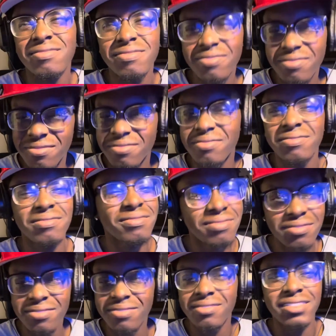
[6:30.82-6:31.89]
We at the
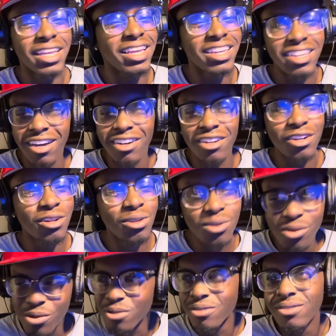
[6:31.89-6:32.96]
beginning, hope they ain't got a
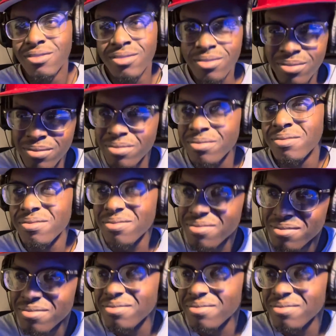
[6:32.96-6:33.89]
clue. Say we made it and we did it.